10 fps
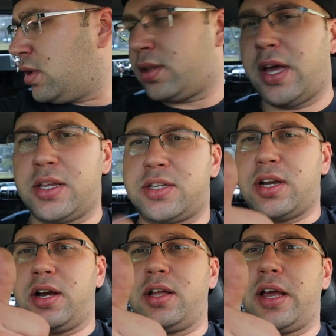that's
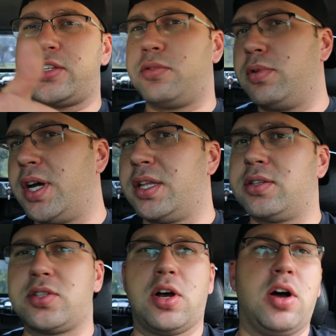a
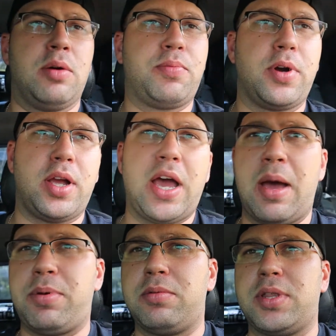win. So I'm pretty
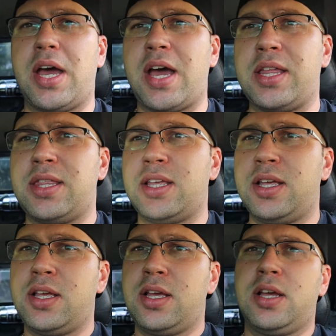happy with that.
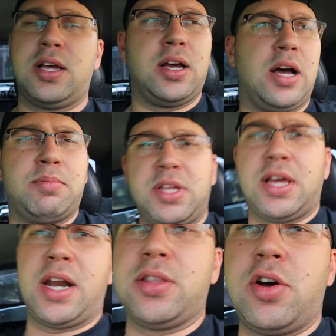I mean,
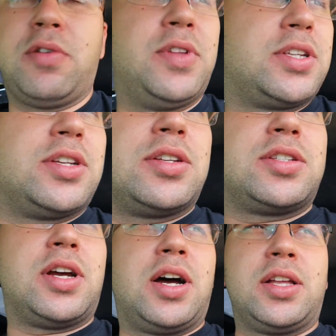I don't know if this
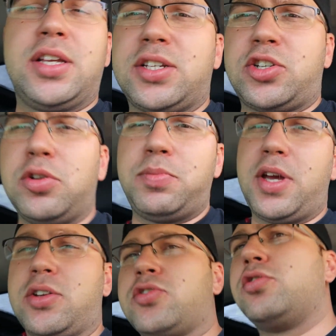is this should
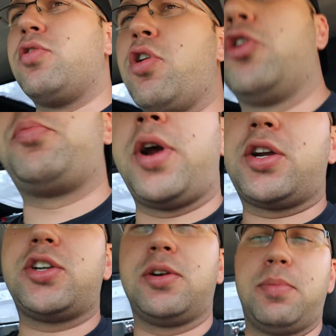be a true oil
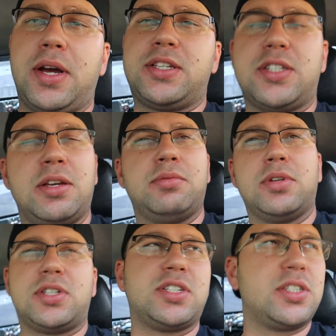pressure, but
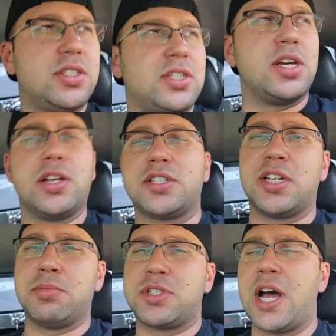it still
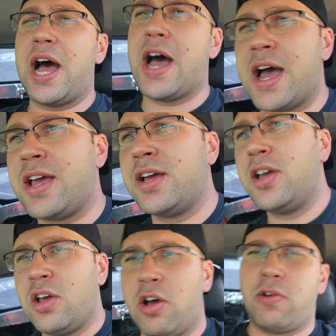seems high
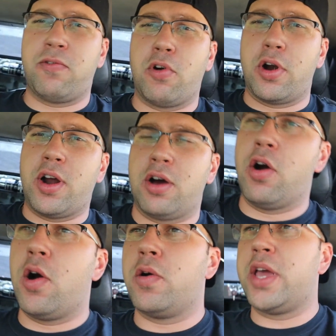for a
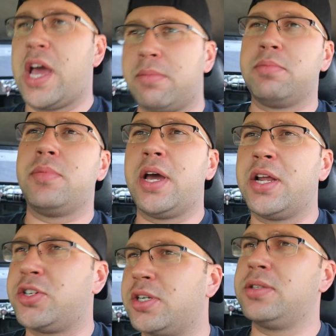OEM
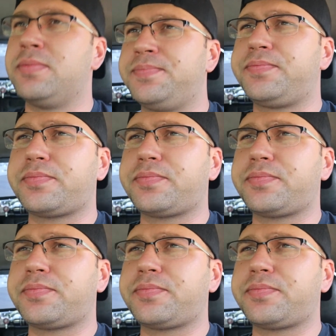engine,